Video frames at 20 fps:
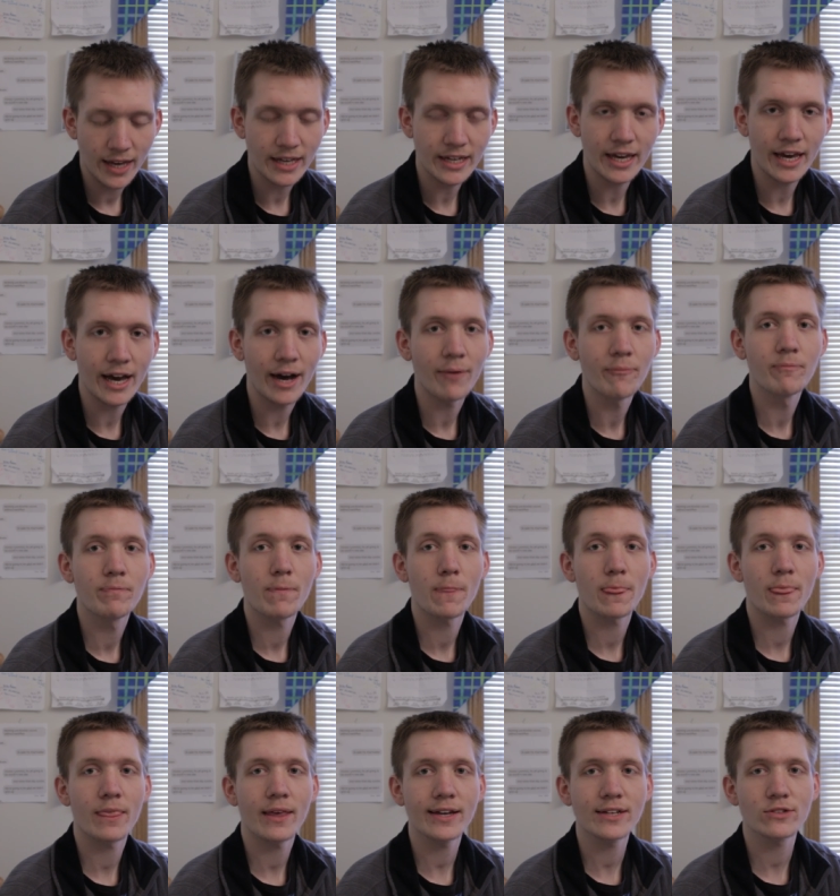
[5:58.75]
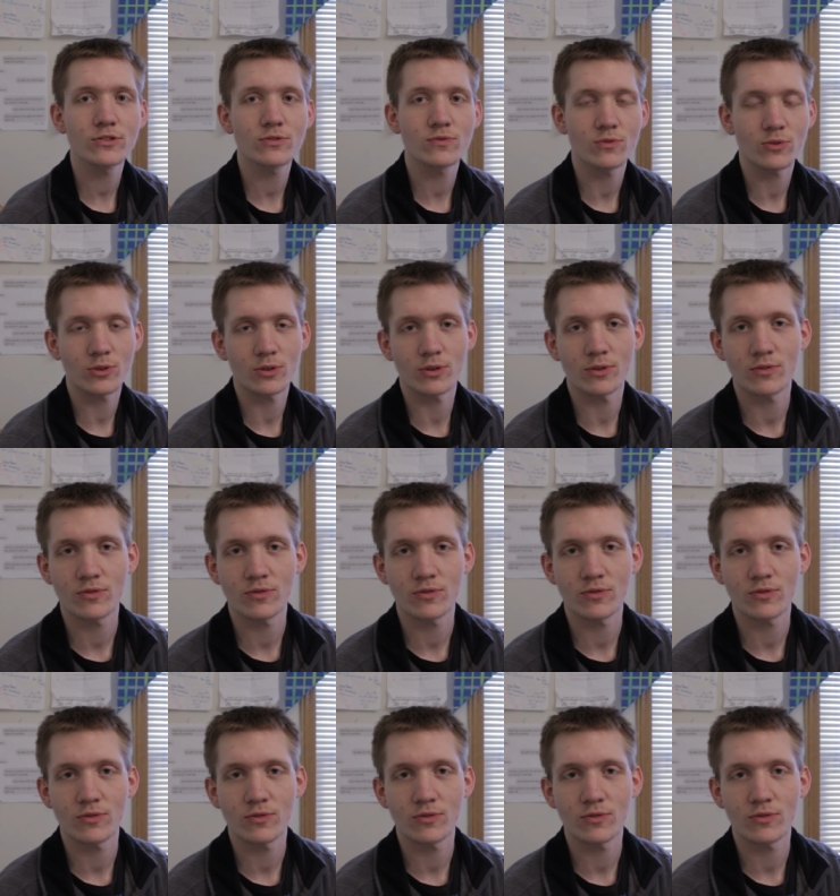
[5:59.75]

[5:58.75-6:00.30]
yeah, thanks for